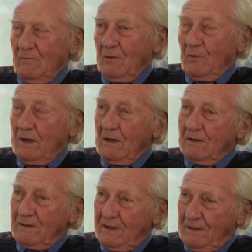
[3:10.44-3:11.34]
Well, we
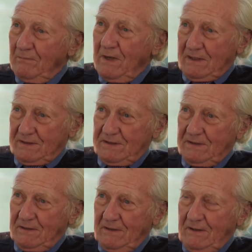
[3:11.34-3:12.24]
are in a
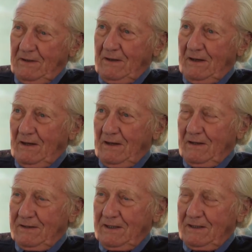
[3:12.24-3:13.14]
mess.
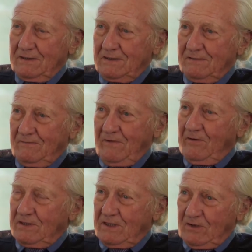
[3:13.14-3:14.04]
I think it's
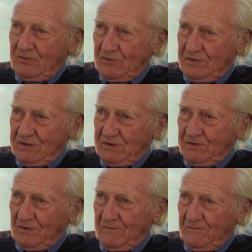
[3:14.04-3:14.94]
very dangerous to
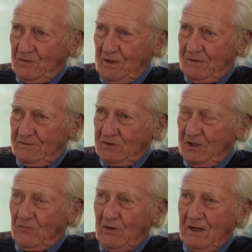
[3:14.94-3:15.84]
sort of try and
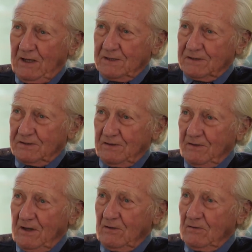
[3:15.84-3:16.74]
generalize to
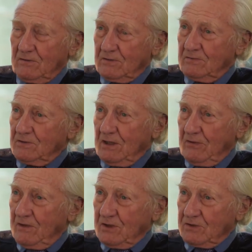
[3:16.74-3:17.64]
the whole
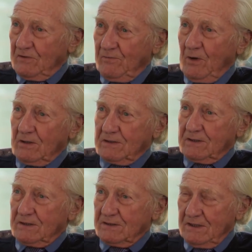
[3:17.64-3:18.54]
generation of
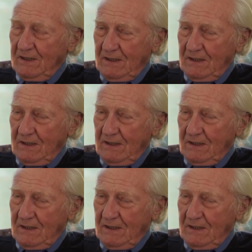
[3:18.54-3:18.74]
politics.